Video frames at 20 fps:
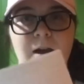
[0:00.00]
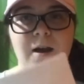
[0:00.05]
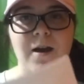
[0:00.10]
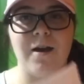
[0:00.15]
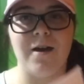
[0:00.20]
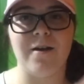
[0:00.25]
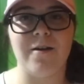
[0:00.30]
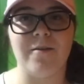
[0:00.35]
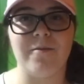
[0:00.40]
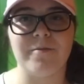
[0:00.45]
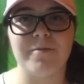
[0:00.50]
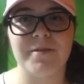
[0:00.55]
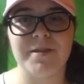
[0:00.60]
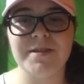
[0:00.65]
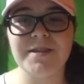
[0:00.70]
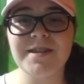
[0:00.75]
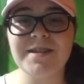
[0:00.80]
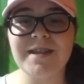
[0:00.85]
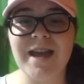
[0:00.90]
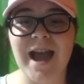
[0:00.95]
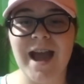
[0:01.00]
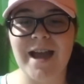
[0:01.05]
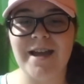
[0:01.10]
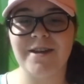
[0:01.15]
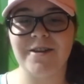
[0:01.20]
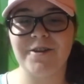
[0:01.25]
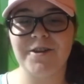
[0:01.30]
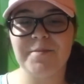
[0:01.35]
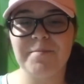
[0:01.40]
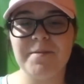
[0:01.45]
Oh, this is
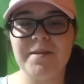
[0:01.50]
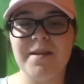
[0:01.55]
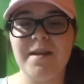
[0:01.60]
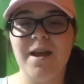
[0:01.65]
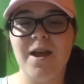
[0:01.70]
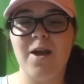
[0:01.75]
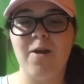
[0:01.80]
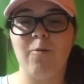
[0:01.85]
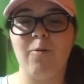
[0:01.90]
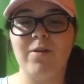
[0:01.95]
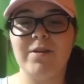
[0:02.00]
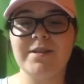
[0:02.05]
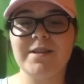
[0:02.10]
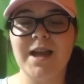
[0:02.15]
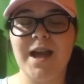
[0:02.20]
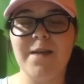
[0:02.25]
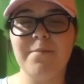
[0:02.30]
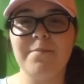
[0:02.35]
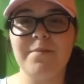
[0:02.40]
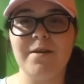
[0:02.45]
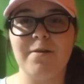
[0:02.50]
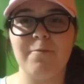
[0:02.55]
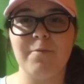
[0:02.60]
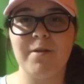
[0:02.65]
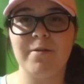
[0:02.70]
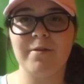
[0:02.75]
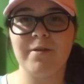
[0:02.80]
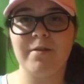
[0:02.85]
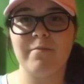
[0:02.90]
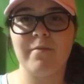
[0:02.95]
kind of creepy. One time
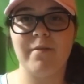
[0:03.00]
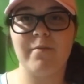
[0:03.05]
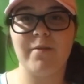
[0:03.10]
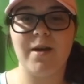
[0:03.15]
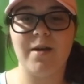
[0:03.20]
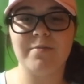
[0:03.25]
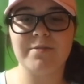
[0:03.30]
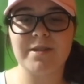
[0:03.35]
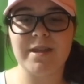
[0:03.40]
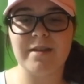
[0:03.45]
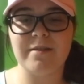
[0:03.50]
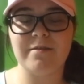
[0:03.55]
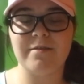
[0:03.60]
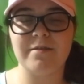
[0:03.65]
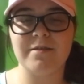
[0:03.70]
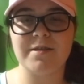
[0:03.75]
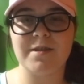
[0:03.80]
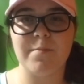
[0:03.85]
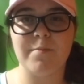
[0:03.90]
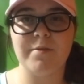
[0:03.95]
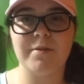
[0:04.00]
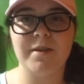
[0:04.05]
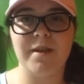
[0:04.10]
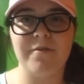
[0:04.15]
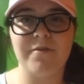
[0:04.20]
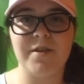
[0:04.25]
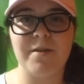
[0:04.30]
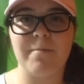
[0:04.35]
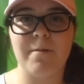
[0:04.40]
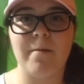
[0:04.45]
we were at my mom's and someone
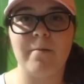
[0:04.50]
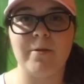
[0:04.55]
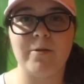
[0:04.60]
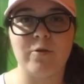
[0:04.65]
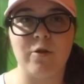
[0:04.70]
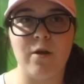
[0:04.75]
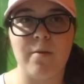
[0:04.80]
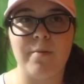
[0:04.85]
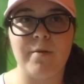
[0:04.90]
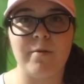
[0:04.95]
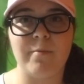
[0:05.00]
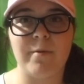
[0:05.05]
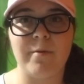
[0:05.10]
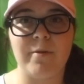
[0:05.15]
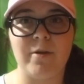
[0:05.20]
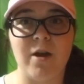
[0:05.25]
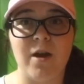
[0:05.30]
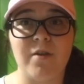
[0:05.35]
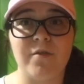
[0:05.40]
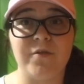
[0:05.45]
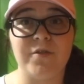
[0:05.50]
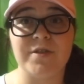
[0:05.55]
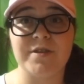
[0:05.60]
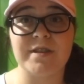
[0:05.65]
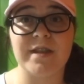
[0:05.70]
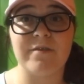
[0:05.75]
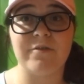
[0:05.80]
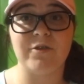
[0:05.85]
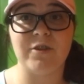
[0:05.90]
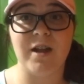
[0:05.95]
left the apartment door open and we were gone for
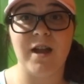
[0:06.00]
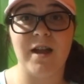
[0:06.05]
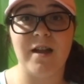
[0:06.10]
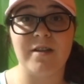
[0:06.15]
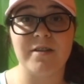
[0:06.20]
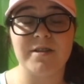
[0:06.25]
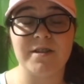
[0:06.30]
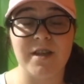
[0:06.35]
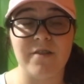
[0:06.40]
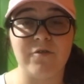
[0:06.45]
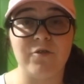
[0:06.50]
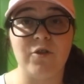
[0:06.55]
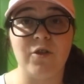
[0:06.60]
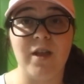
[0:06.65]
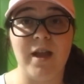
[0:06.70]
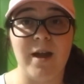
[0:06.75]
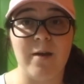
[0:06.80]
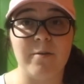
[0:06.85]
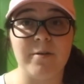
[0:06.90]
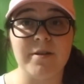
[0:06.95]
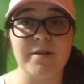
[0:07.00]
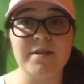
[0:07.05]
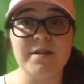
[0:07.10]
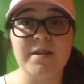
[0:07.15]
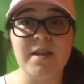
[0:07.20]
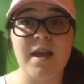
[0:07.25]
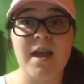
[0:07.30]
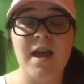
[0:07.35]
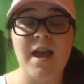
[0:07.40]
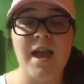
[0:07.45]
several several
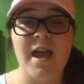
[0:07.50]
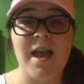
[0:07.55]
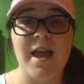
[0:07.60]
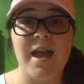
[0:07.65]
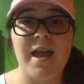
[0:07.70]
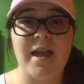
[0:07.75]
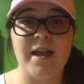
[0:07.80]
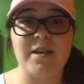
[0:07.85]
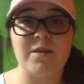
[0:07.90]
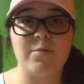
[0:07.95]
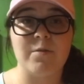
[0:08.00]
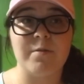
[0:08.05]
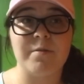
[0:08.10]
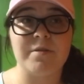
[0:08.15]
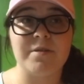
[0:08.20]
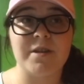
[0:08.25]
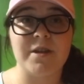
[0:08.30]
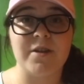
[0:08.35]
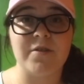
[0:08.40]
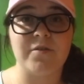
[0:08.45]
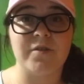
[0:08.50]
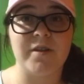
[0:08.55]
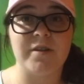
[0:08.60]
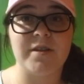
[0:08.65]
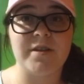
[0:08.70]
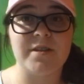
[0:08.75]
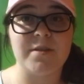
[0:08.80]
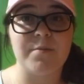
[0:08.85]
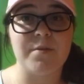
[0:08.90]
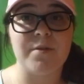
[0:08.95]
hours and we were
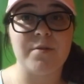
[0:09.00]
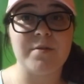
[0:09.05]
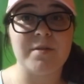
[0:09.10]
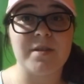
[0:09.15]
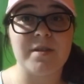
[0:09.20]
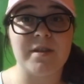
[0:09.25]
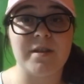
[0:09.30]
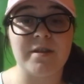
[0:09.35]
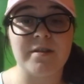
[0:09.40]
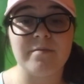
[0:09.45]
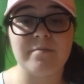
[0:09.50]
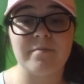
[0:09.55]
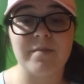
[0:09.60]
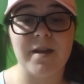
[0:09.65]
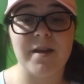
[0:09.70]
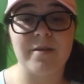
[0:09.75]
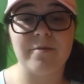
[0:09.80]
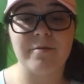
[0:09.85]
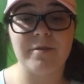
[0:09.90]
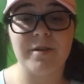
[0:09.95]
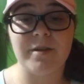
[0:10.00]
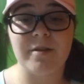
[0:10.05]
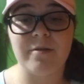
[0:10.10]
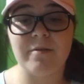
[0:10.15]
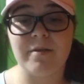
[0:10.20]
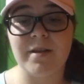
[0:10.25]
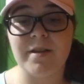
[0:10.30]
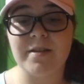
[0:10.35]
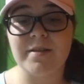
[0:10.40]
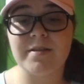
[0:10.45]
terrified that somebody was in there. I don't really
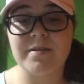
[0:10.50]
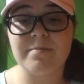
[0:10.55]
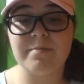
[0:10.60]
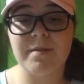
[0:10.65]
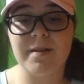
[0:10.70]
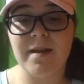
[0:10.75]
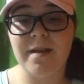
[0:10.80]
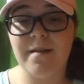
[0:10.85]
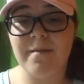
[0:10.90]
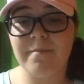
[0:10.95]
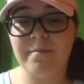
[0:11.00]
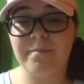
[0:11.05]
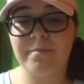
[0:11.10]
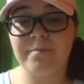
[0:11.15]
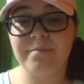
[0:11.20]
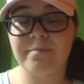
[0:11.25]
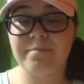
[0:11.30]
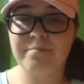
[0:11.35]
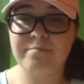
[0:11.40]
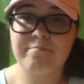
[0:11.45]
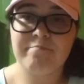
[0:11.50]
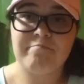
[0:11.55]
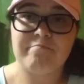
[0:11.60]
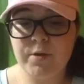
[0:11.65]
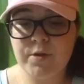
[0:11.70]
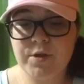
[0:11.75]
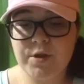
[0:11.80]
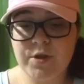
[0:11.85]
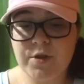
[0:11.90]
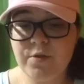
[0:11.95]
know what else, but
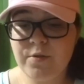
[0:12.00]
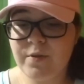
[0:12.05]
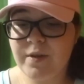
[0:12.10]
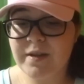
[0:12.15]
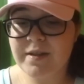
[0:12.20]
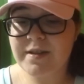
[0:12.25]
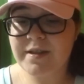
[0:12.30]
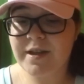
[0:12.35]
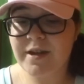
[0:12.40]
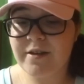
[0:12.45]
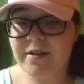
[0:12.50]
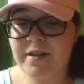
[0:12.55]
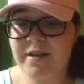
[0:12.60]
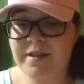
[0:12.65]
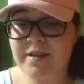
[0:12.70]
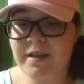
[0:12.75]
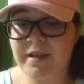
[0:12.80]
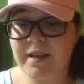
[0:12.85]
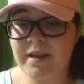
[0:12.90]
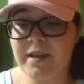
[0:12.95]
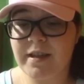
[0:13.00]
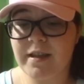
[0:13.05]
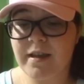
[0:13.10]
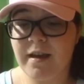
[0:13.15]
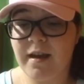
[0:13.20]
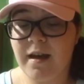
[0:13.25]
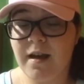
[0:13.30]
do you get scared easily?